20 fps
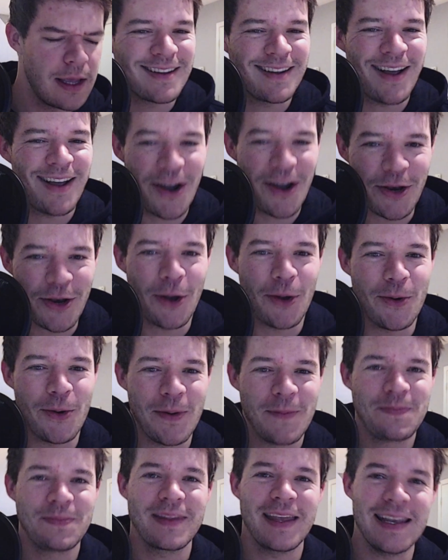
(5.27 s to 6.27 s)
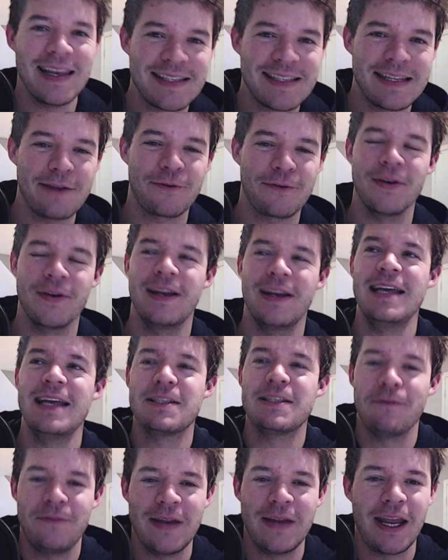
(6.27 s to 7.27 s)
I know, it's different. It's a
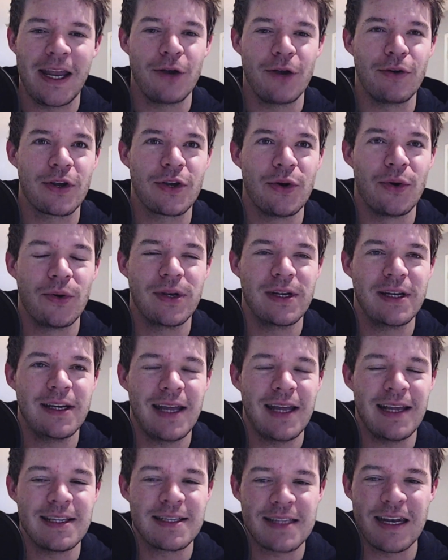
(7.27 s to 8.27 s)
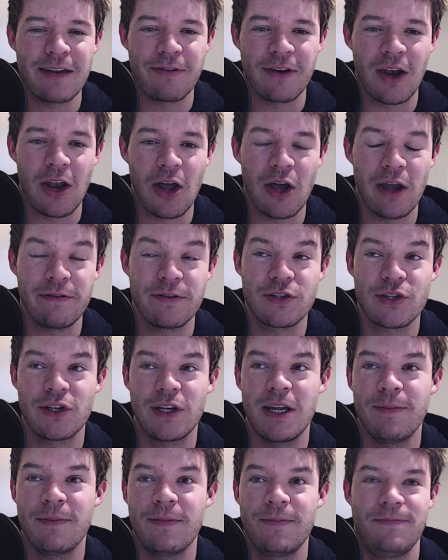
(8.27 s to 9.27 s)
video recording instead of a live
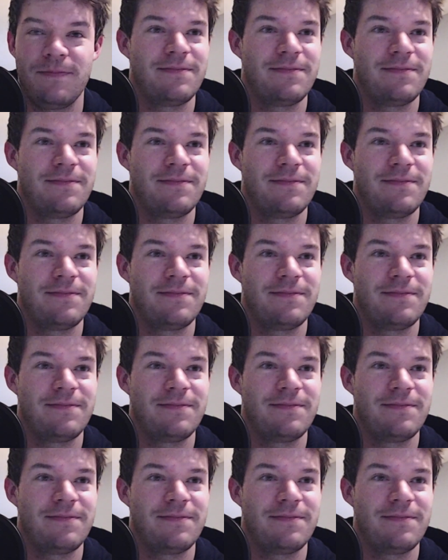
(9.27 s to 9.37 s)
stream.